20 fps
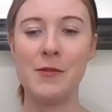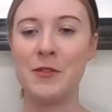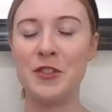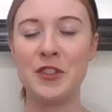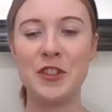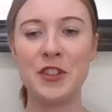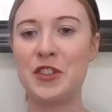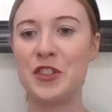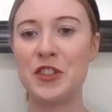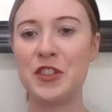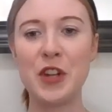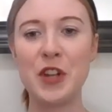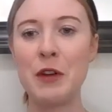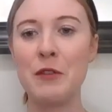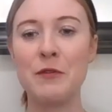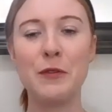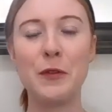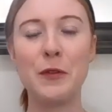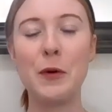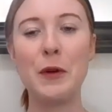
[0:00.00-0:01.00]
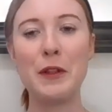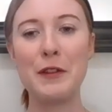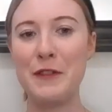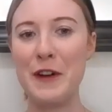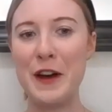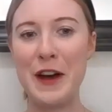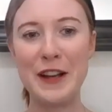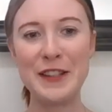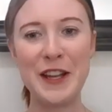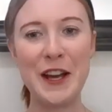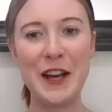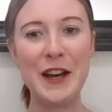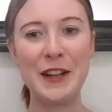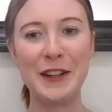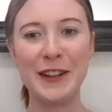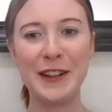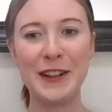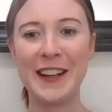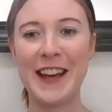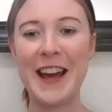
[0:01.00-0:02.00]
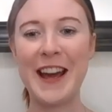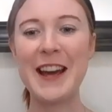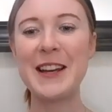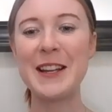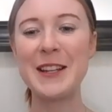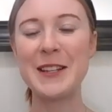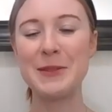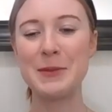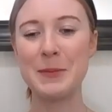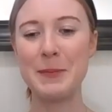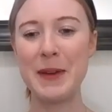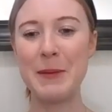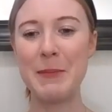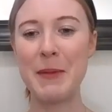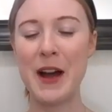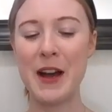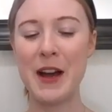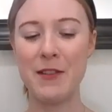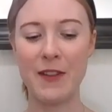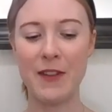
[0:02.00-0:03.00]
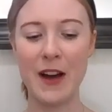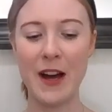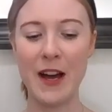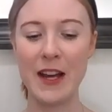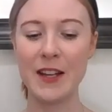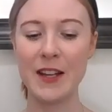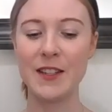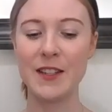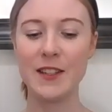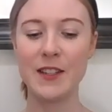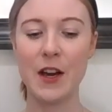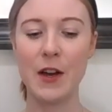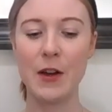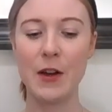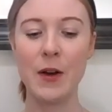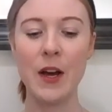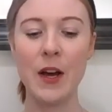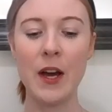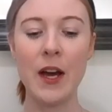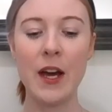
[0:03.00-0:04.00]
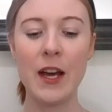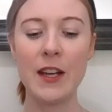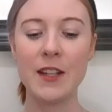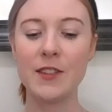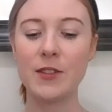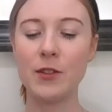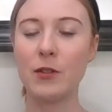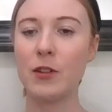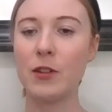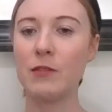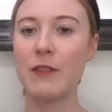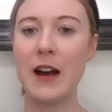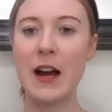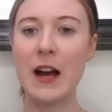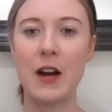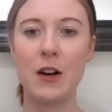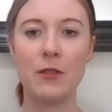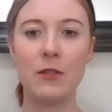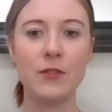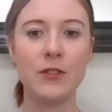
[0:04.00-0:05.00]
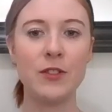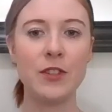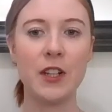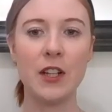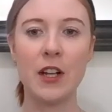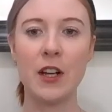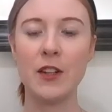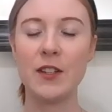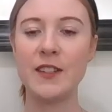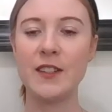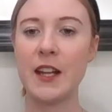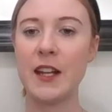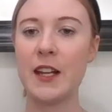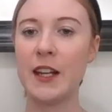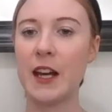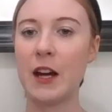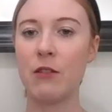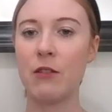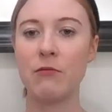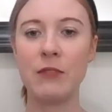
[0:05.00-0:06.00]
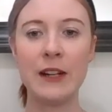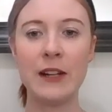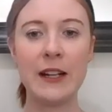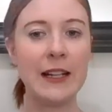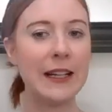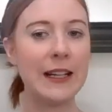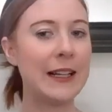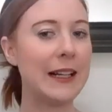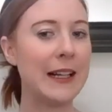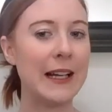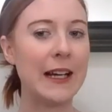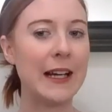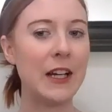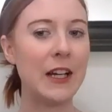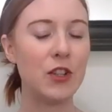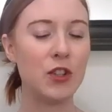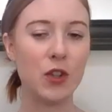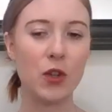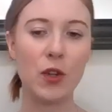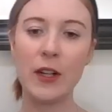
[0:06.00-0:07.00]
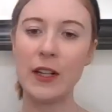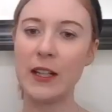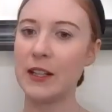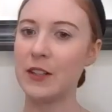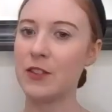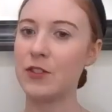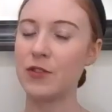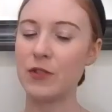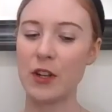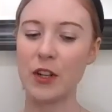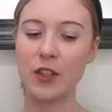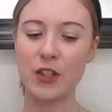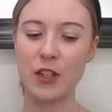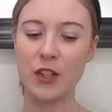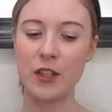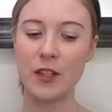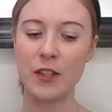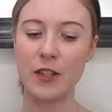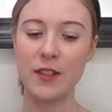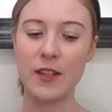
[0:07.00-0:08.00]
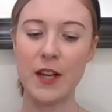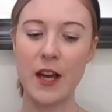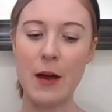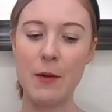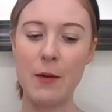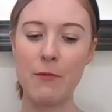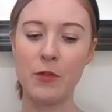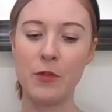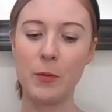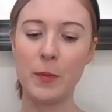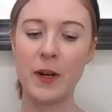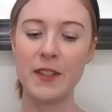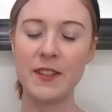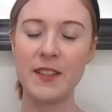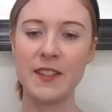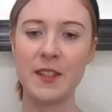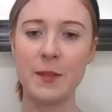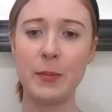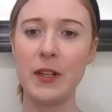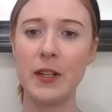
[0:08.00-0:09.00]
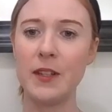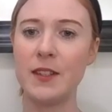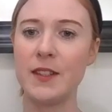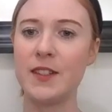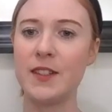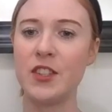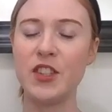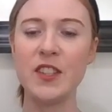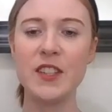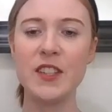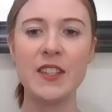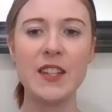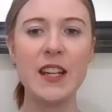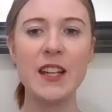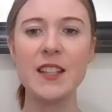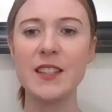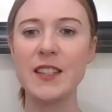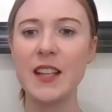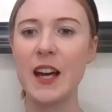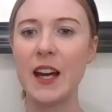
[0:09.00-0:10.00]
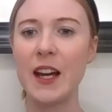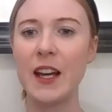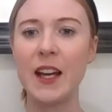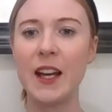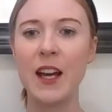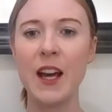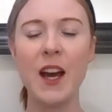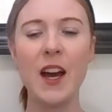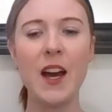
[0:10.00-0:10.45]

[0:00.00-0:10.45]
just don't fall at the first hurdle, I guess, would be my advice. So it's all around, you know, sending out really clear joining instructions for participants, just things like